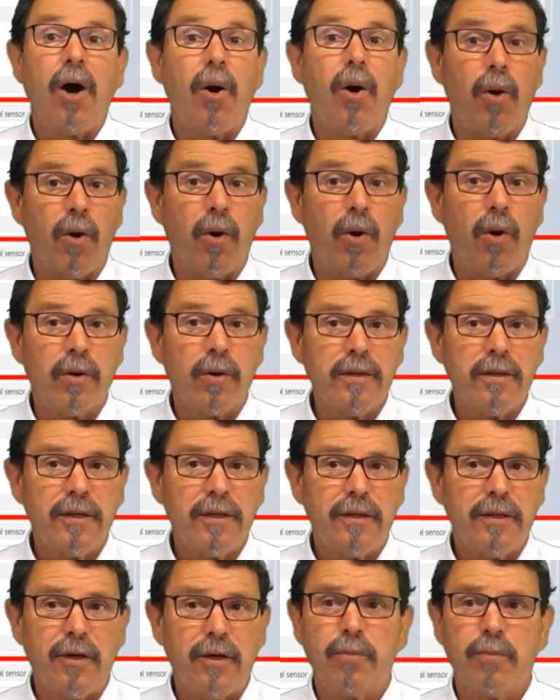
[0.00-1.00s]
Or
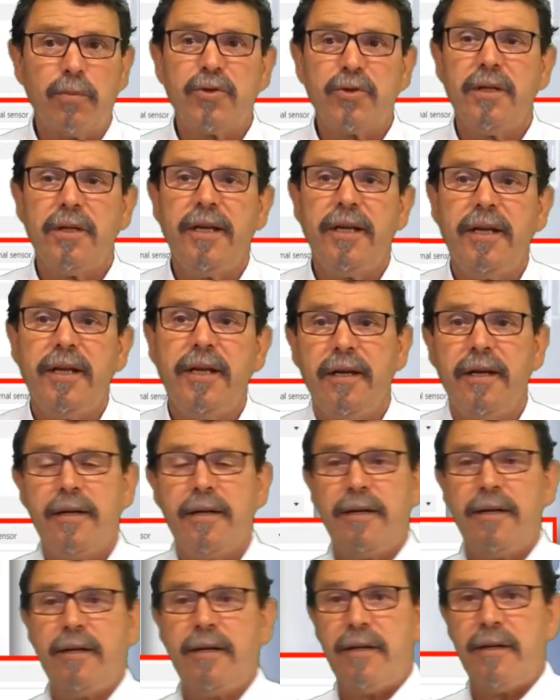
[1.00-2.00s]
optionally,
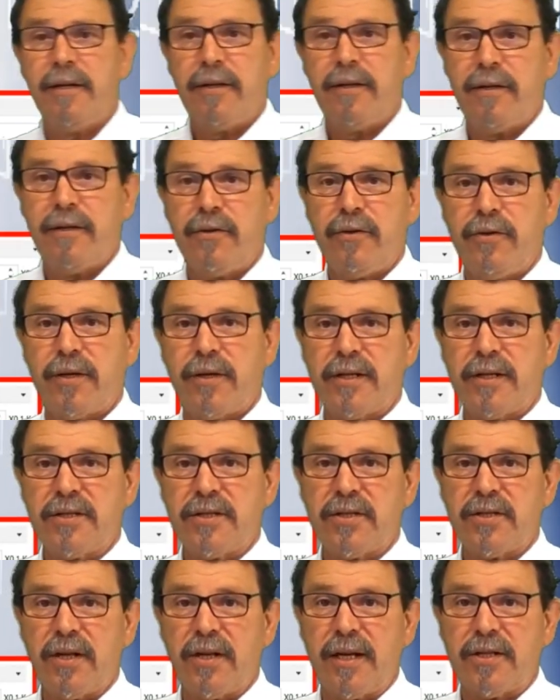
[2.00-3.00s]
you can
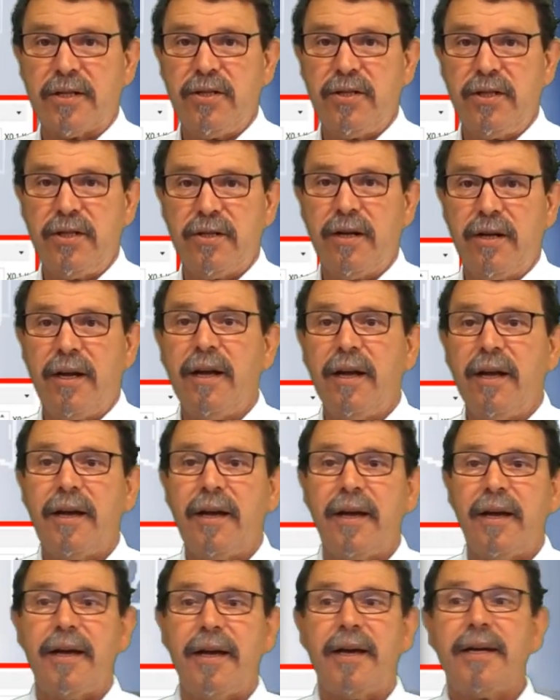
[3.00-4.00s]
select here
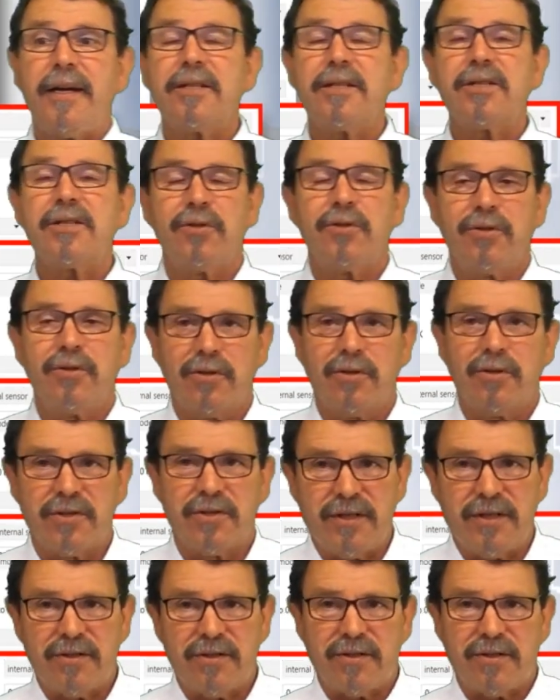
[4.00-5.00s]
external
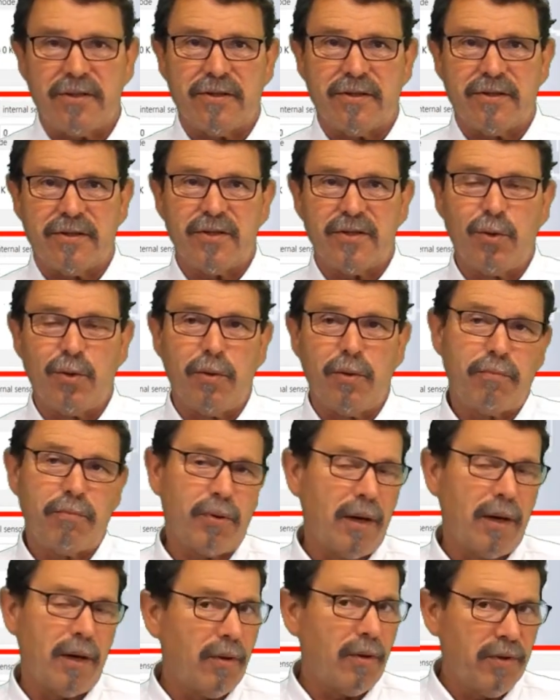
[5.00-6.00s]
sensor. So
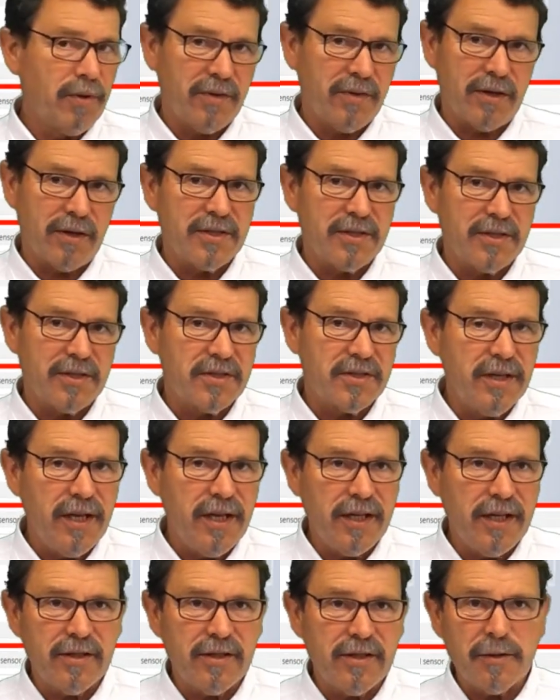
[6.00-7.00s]
probably there is a
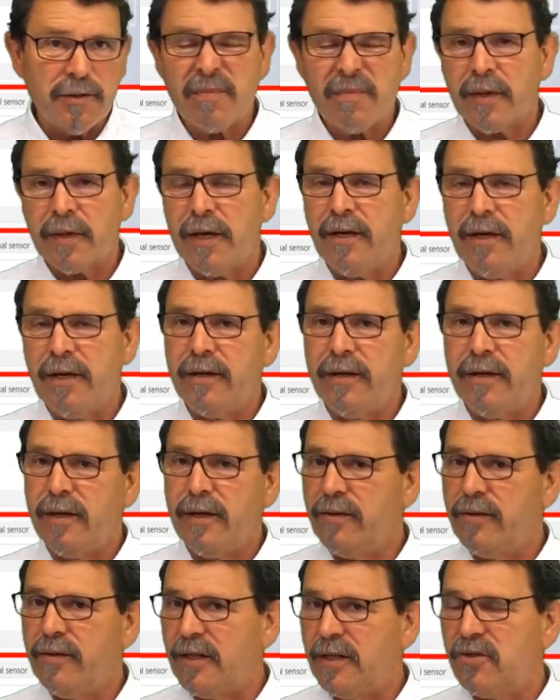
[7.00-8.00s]
need in an
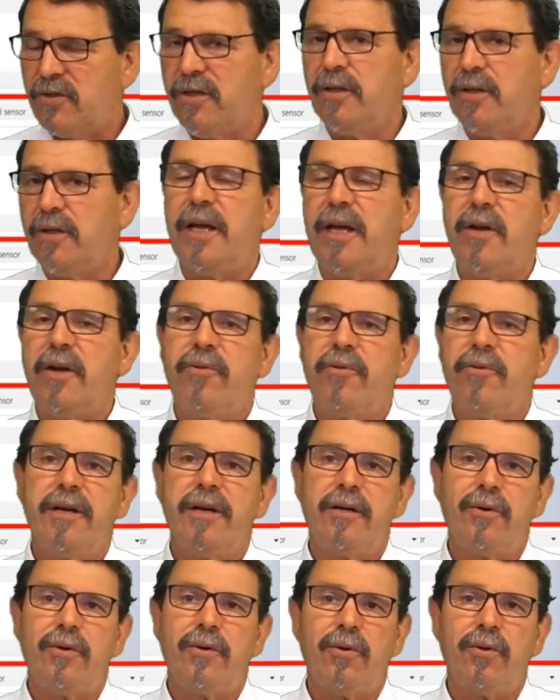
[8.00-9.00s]
industrial
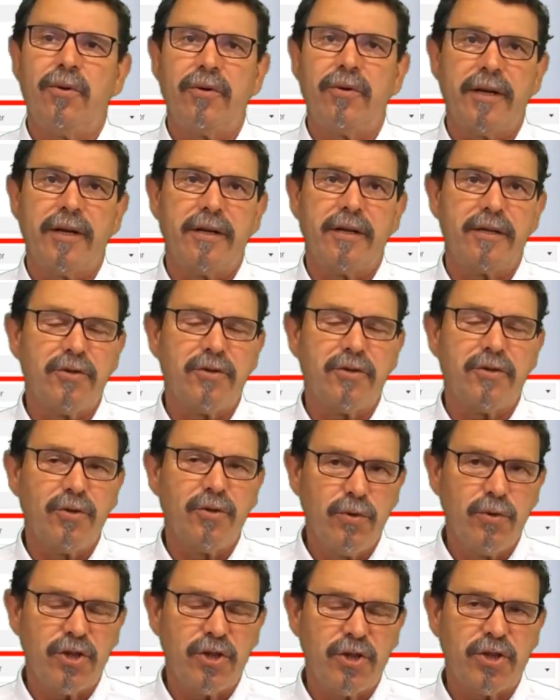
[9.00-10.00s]
area or in a
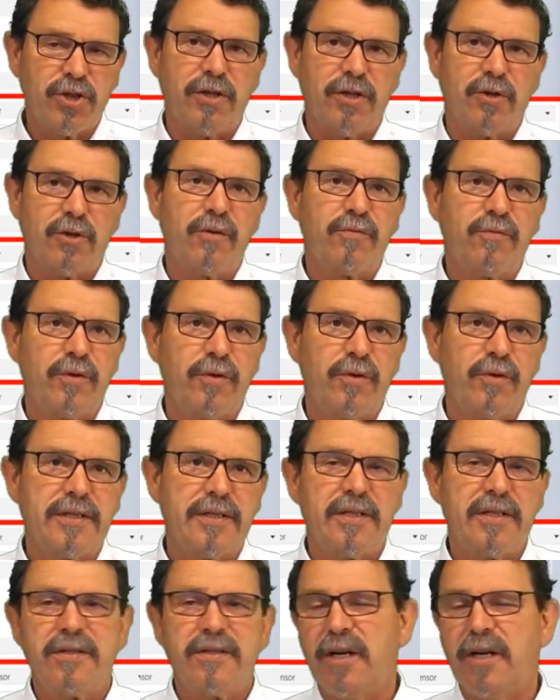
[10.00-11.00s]
huge conference
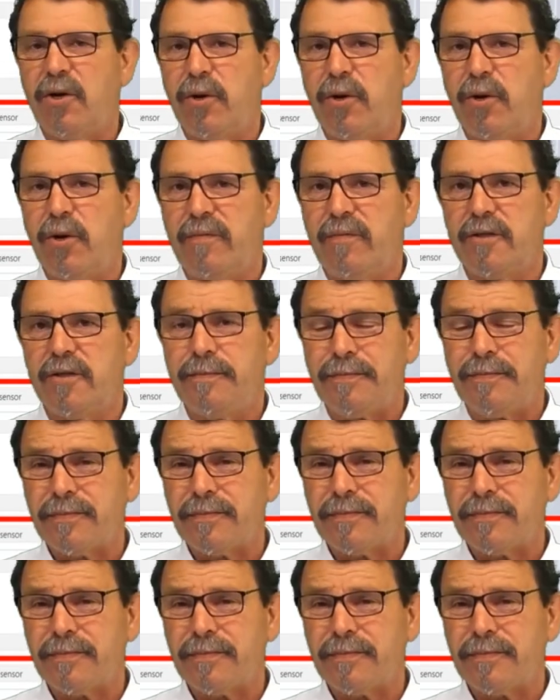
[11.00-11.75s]
center, however,